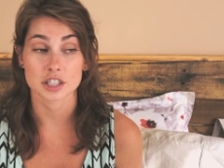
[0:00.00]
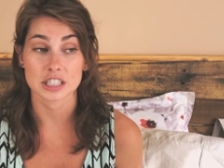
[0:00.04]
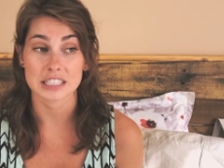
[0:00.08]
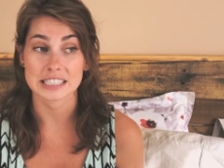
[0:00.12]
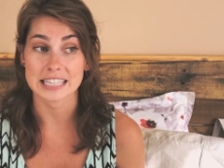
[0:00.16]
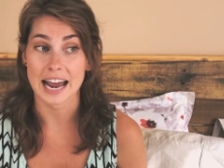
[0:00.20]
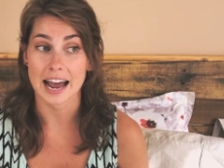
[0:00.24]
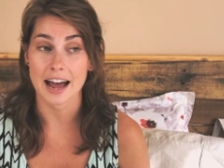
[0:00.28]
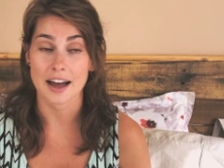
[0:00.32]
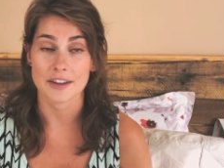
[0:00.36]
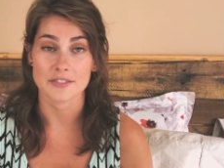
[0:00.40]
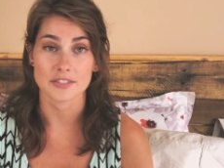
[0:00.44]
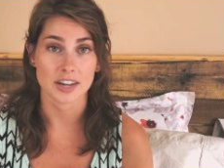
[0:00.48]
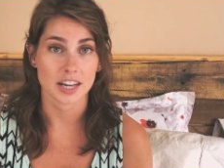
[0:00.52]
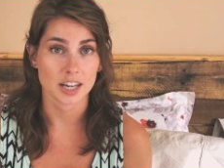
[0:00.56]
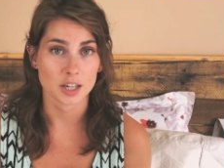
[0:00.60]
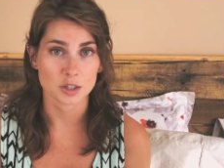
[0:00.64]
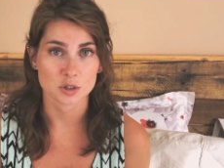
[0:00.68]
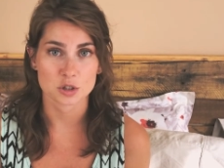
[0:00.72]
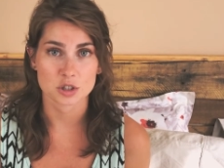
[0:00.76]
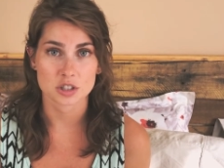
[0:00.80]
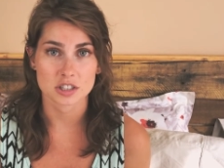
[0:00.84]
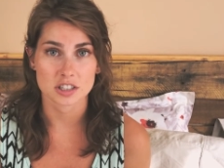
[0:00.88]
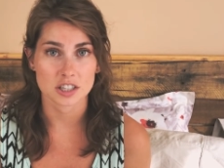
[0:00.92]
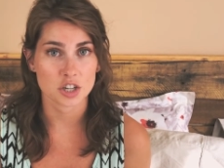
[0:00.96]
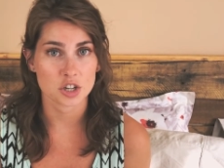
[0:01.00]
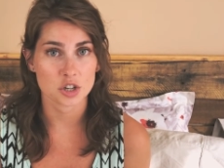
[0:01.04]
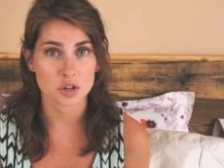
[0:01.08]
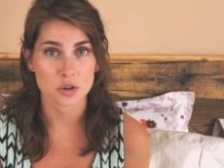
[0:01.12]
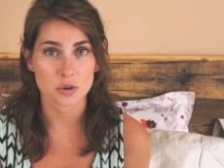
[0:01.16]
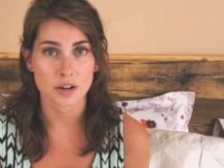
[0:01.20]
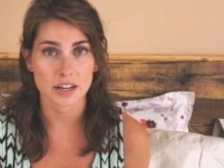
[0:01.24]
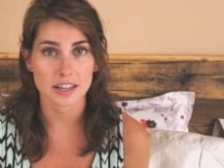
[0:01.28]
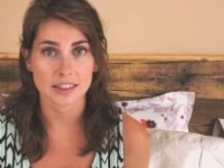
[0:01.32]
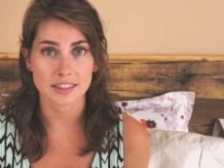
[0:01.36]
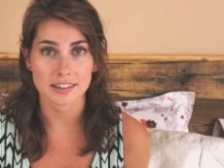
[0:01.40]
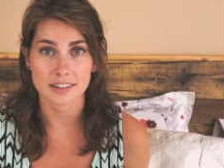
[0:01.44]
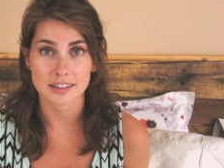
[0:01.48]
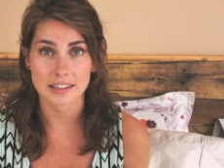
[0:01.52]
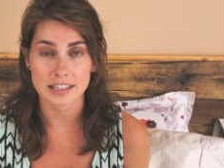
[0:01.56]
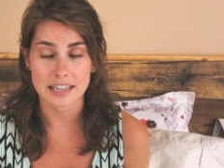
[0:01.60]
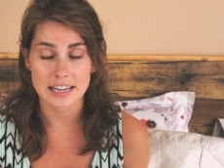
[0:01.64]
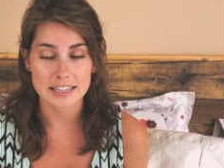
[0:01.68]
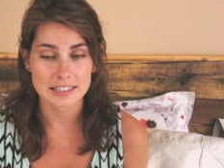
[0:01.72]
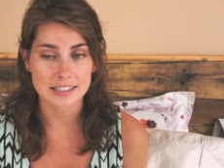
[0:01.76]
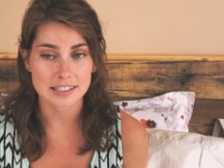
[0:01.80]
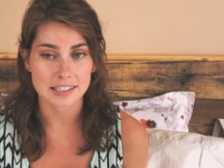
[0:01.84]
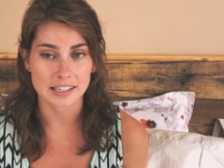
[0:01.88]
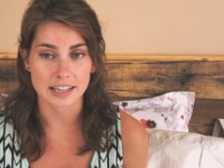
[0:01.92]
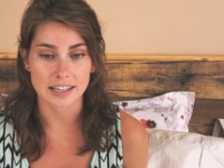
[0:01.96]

just haven't interested you in the least?